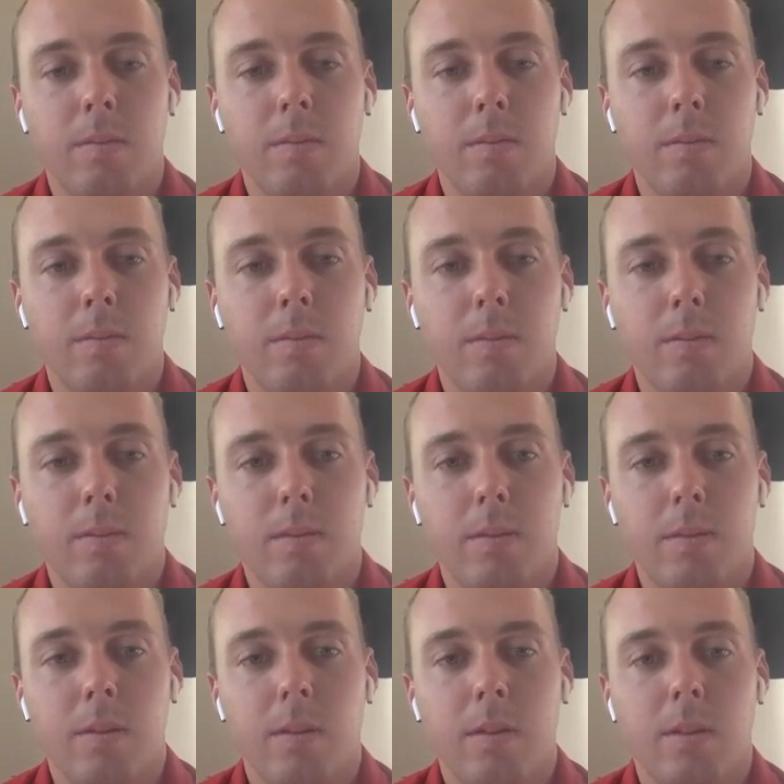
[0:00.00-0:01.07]

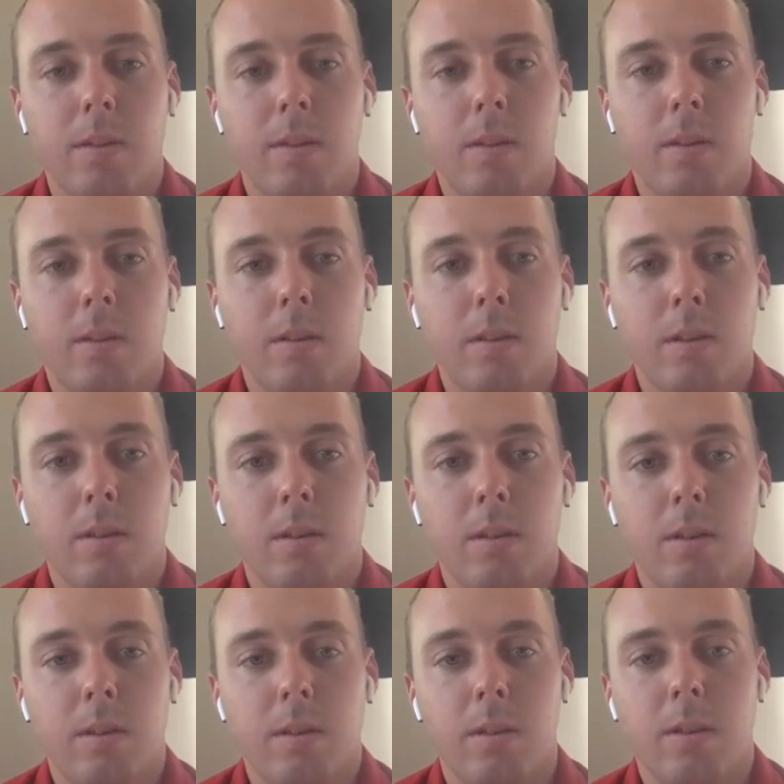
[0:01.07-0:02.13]

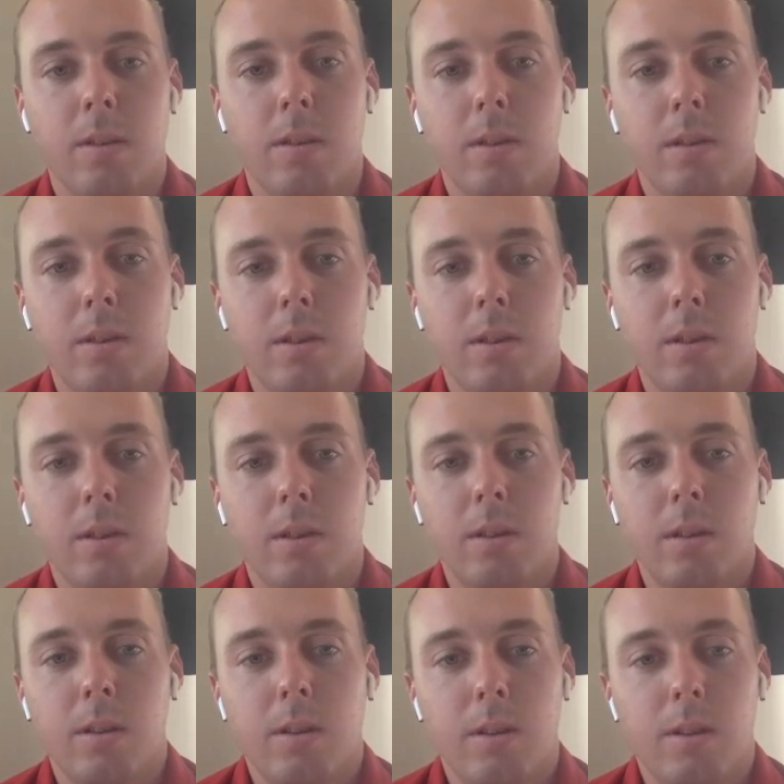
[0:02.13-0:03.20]

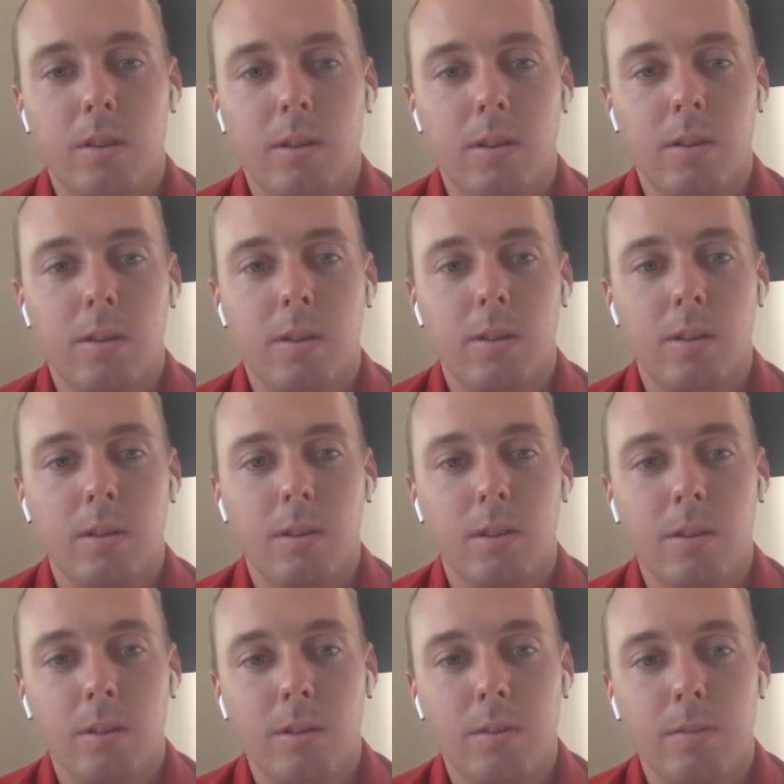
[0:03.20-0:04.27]

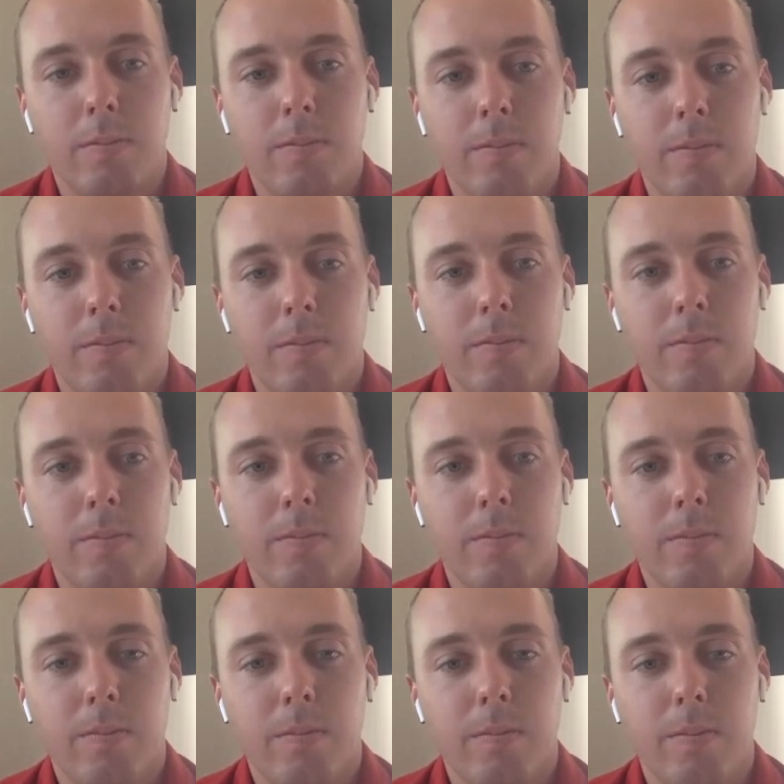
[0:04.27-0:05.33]

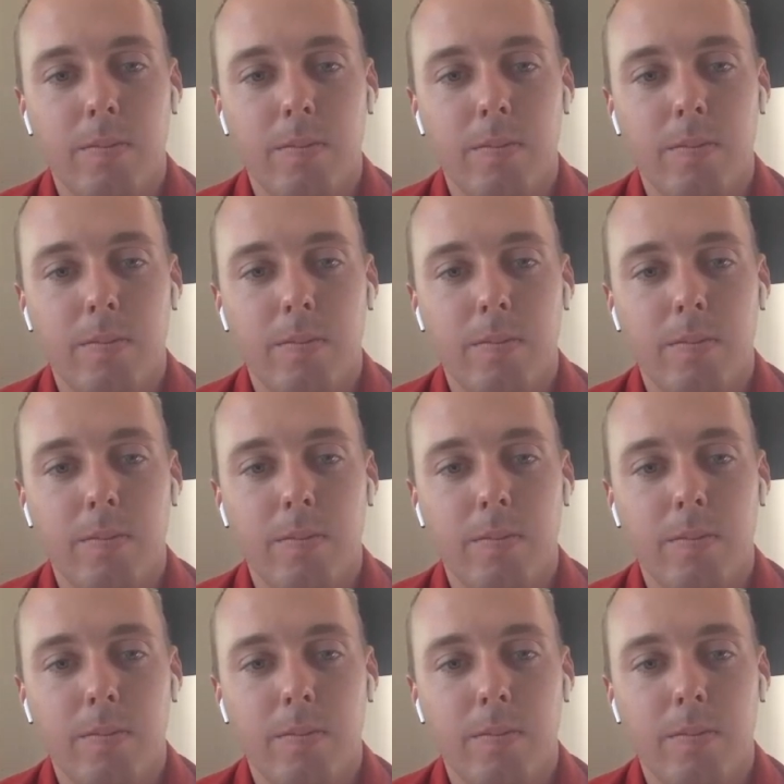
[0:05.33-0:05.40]
No one is speaking in this clip.